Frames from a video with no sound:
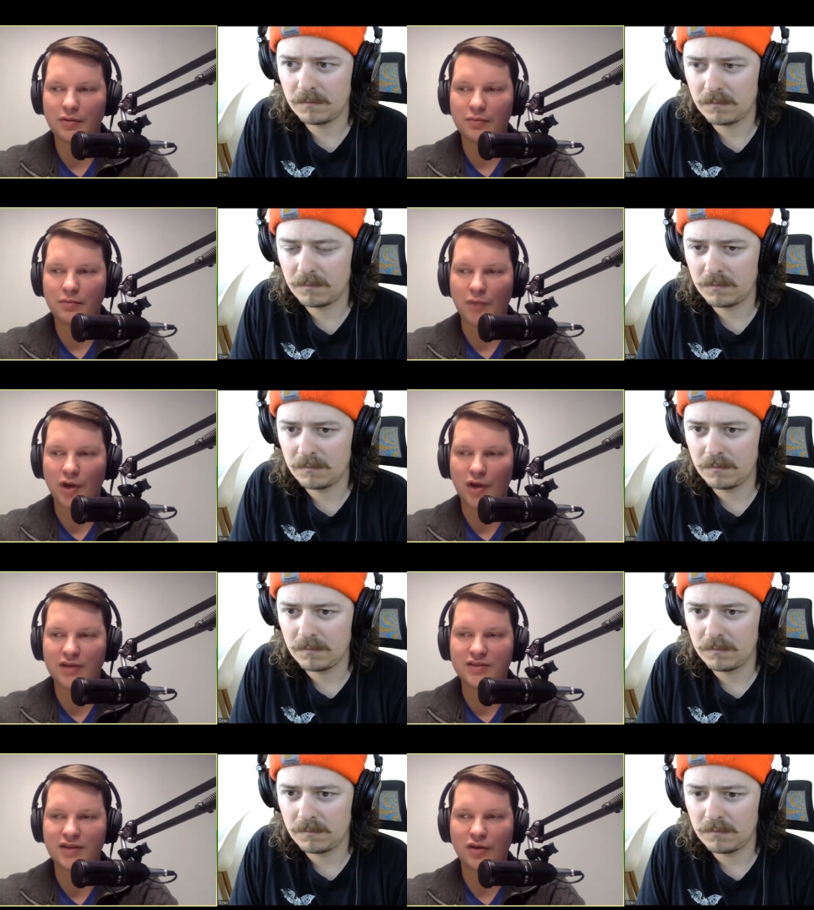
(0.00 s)

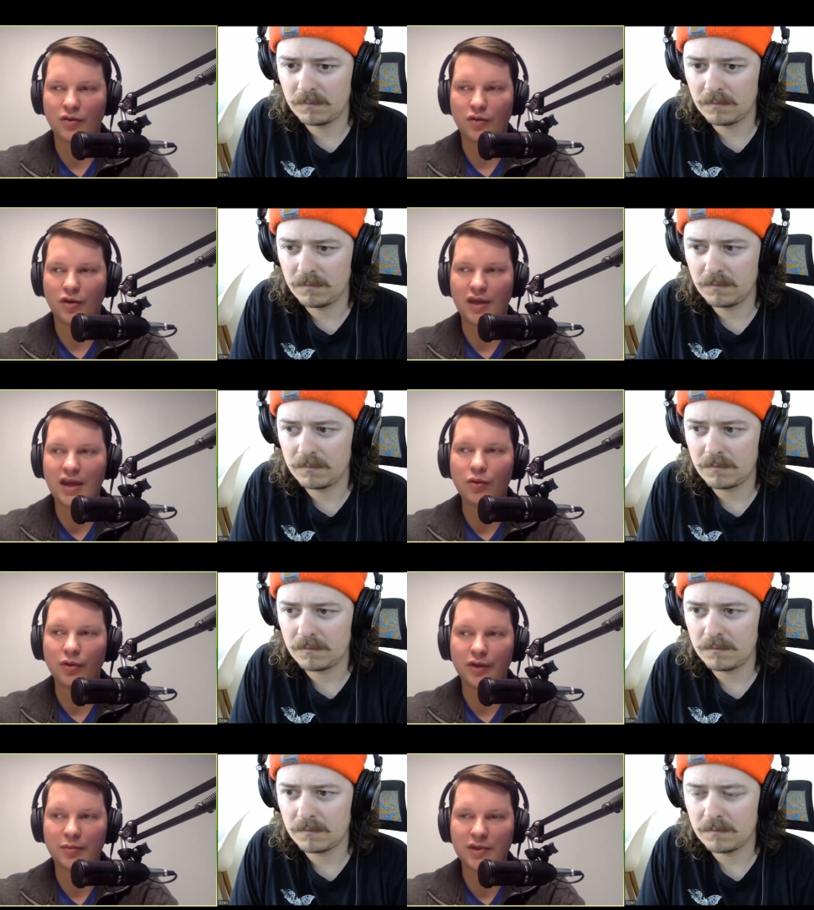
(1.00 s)
Speaker 1: markets that are going to
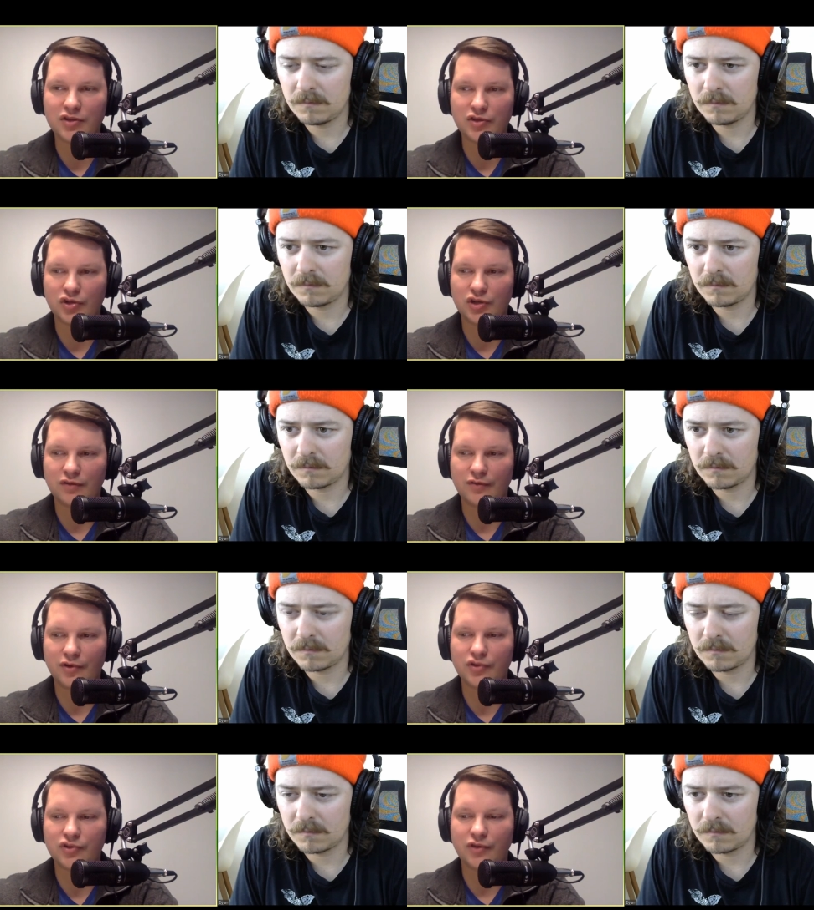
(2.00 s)
equally be searching for
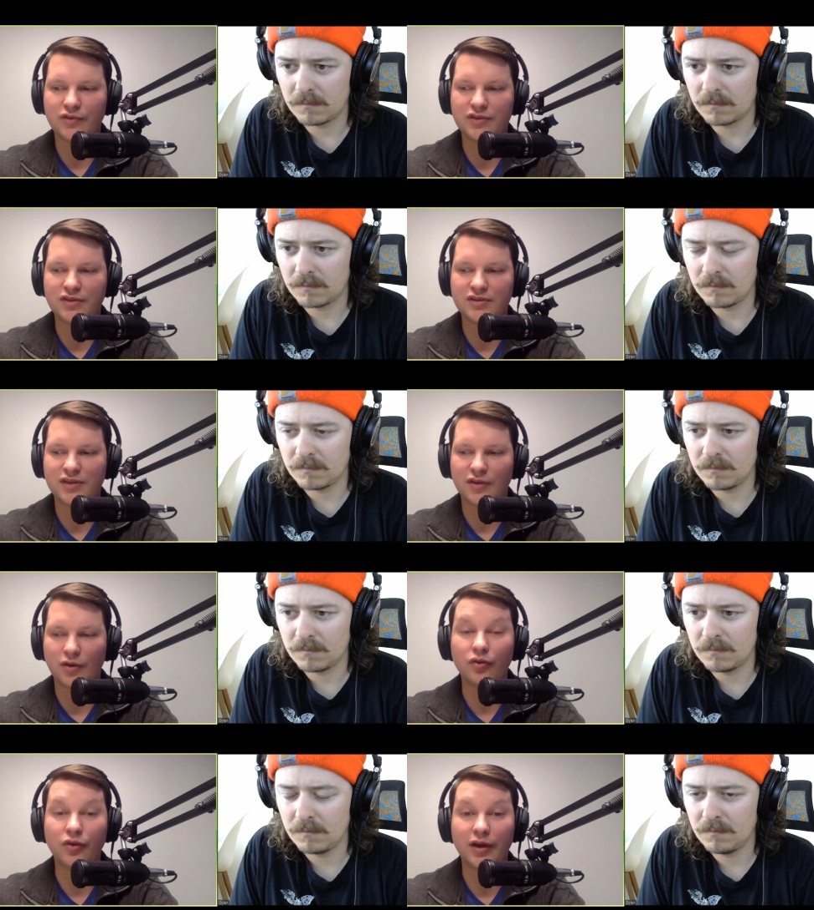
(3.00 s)
your services in their
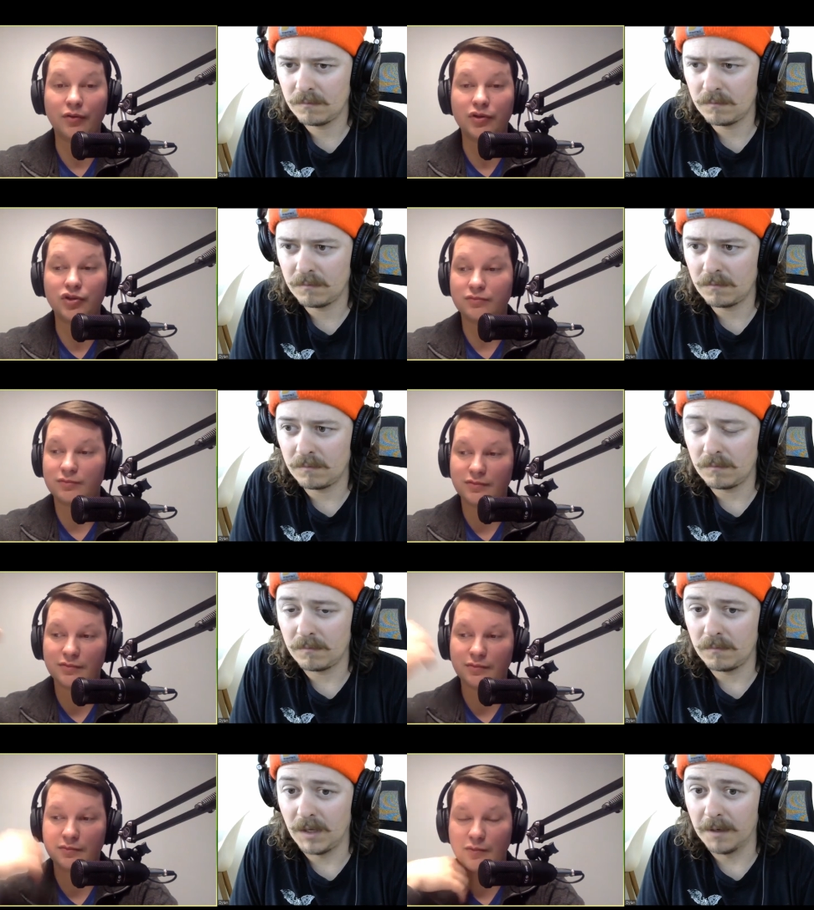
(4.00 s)
own language?
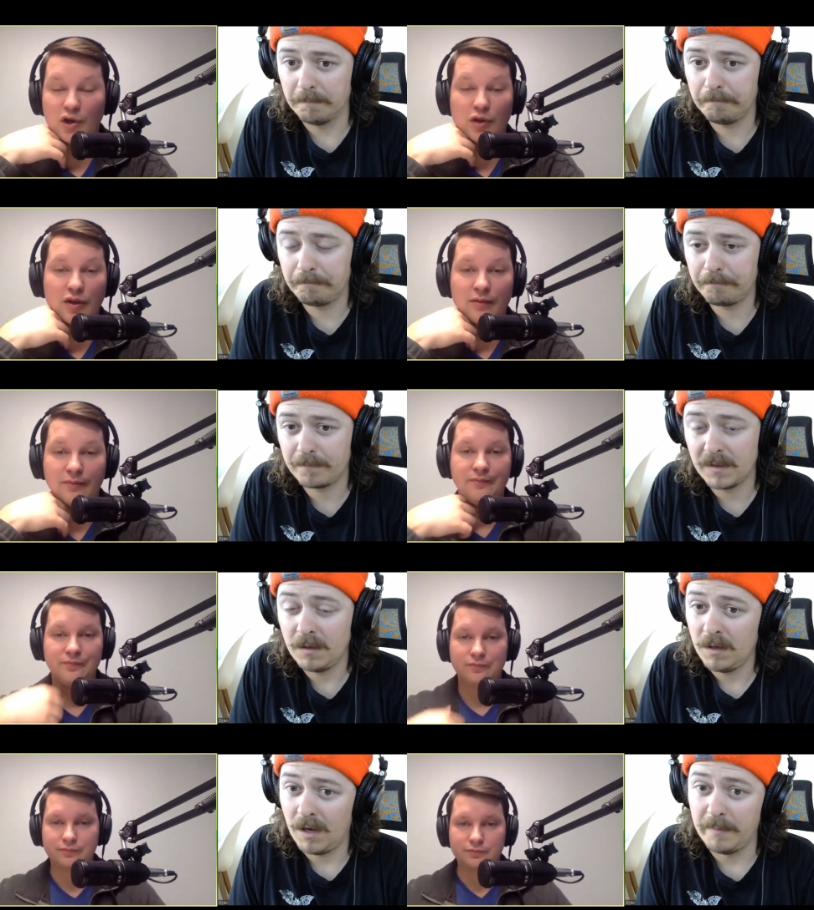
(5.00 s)
Yeah. What do you think?
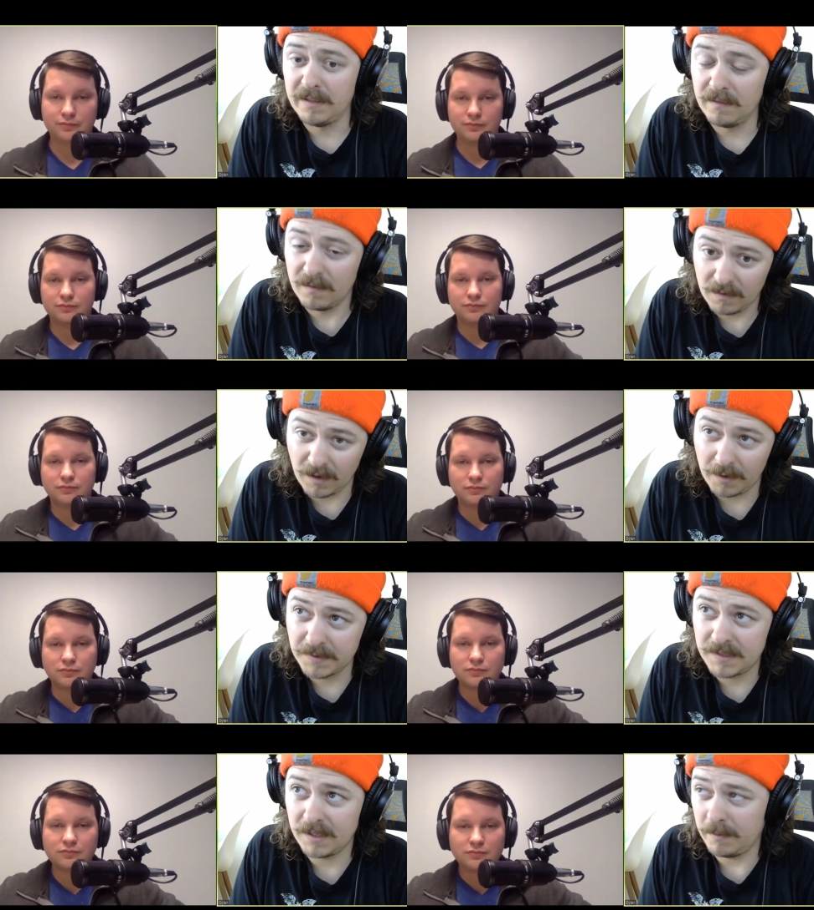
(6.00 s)
Speaker 2: I mean, I
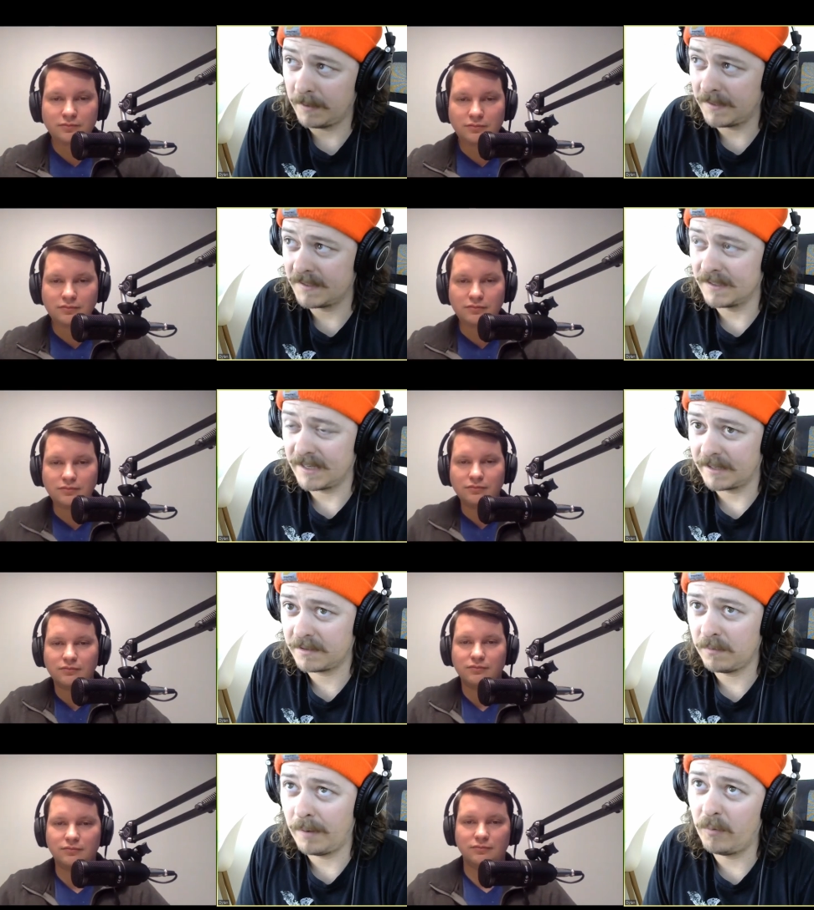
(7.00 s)
was thinking about this
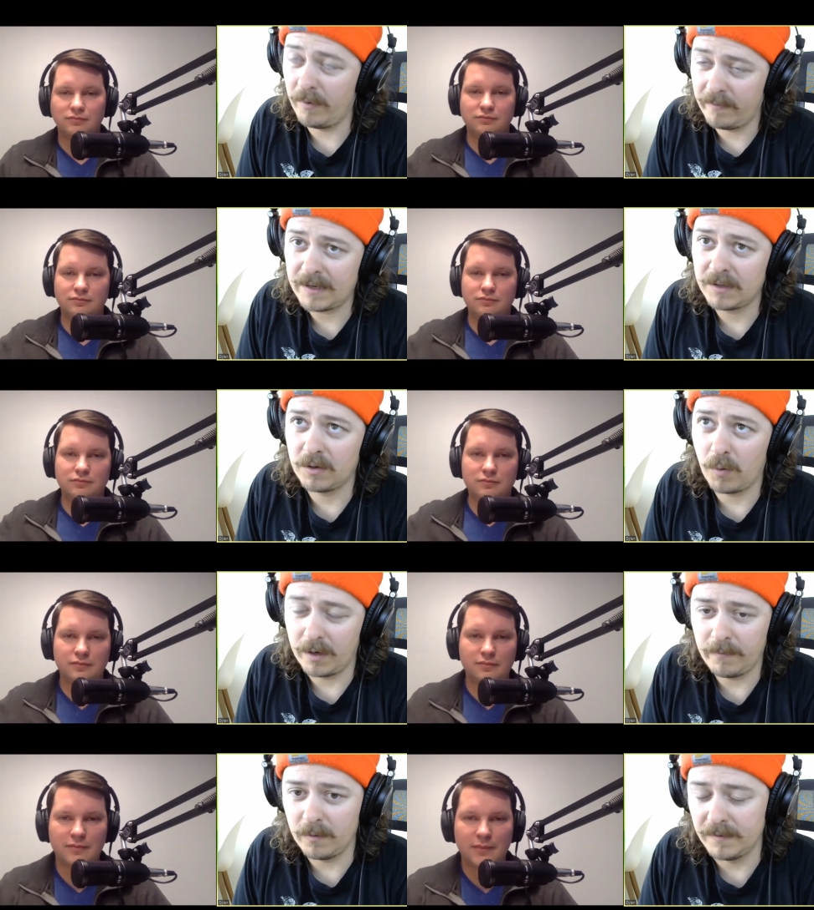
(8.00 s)
exact. I, we've had quite
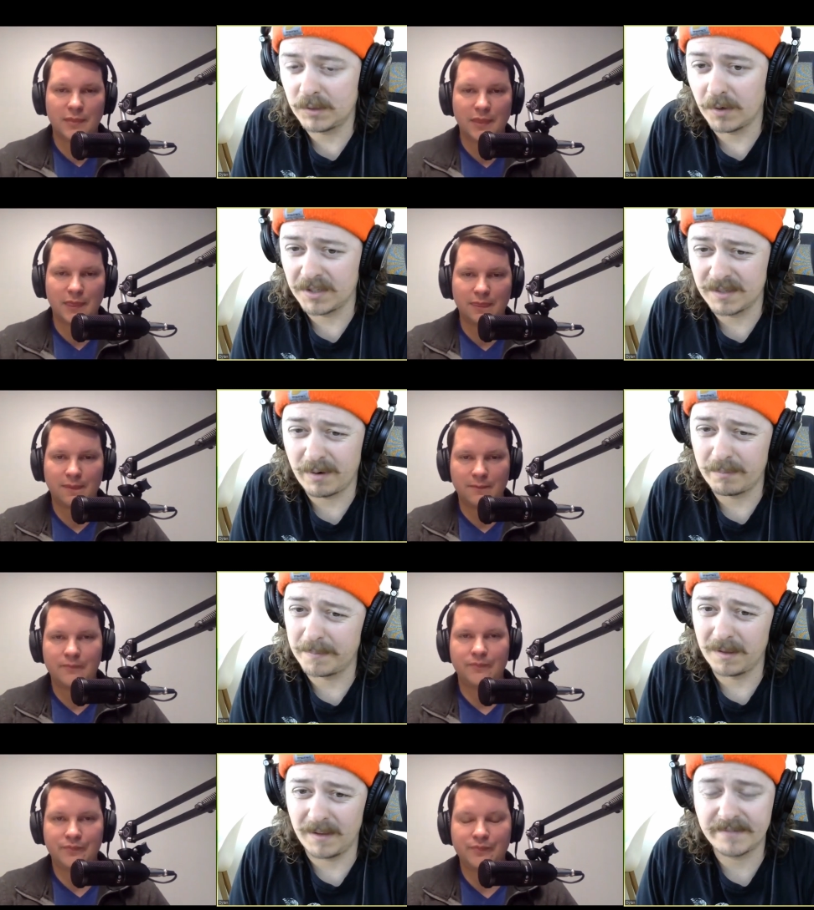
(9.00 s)
a few of these questions pop
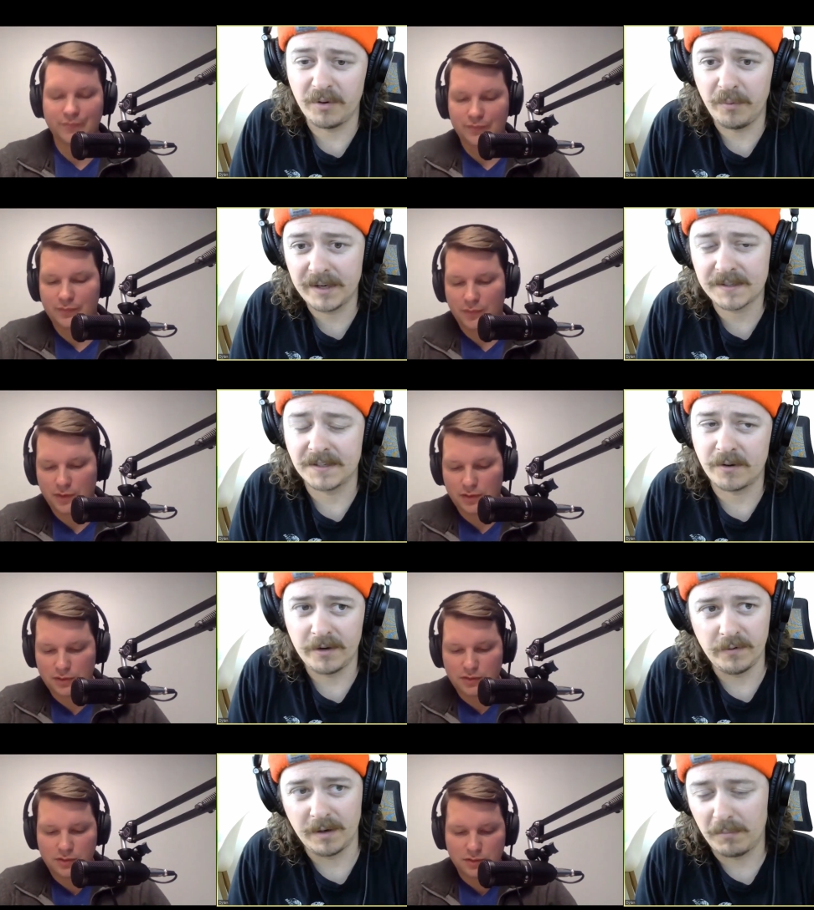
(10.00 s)
up in the last few weeks. I
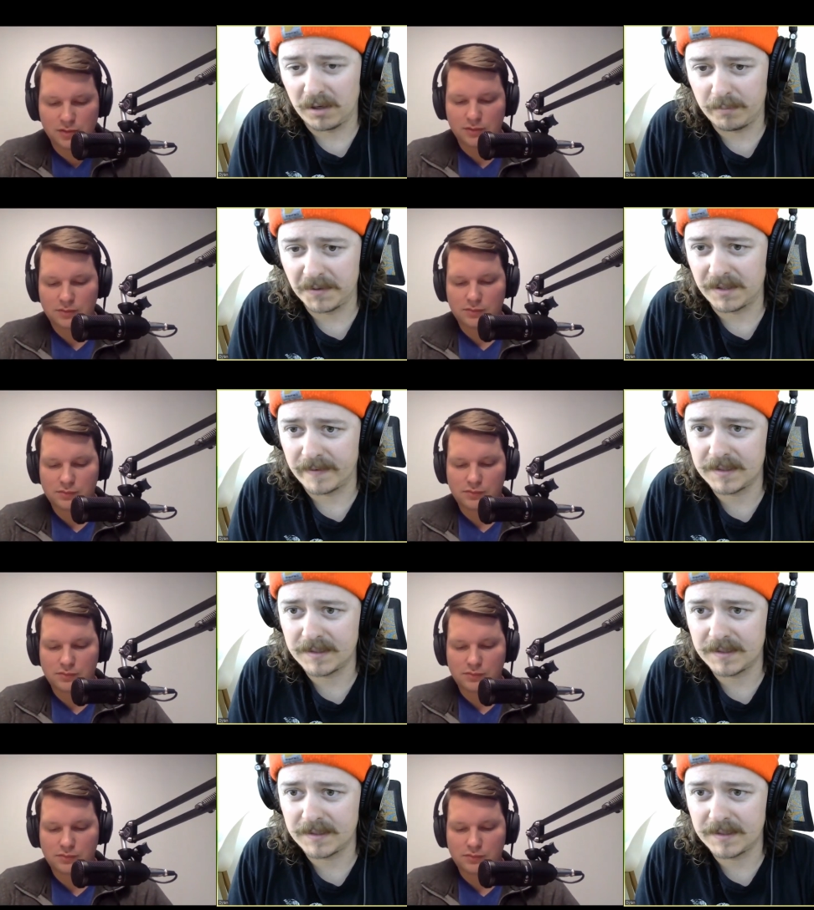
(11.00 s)
started doing a blog post on this